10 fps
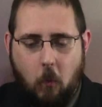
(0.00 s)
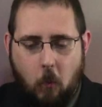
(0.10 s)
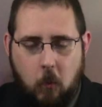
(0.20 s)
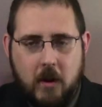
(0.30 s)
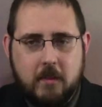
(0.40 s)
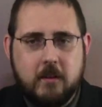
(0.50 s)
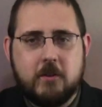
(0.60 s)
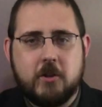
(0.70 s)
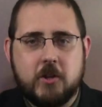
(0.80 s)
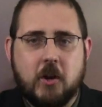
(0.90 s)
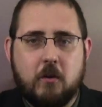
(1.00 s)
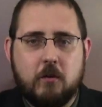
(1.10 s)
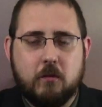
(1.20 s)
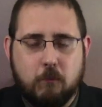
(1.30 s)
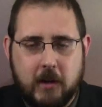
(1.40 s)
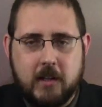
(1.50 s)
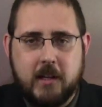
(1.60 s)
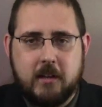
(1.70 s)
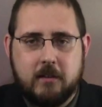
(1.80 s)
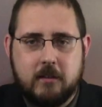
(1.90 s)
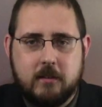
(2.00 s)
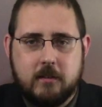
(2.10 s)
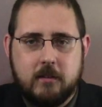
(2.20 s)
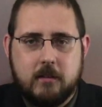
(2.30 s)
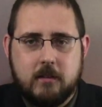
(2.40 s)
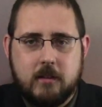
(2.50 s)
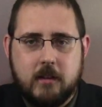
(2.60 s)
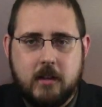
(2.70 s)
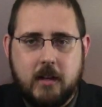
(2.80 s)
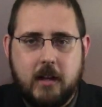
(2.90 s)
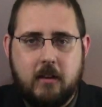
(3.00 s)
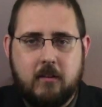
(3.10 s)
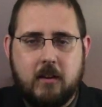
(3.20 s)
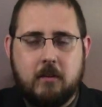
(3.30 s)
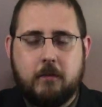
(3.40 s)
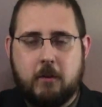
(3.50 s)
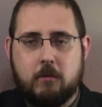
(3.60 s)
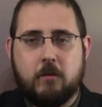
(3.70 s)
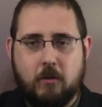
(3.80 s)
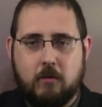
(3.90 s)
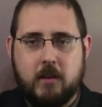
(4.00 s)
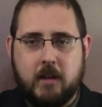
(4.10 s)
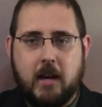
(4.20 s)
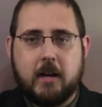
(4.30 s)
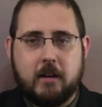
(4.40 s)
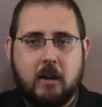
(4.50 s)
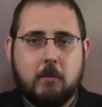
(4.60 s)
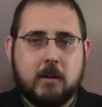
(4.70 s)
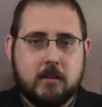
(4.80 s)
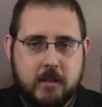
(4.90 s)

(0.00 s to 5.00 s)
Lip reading: what this shows really is that the Federal Reserve, the economic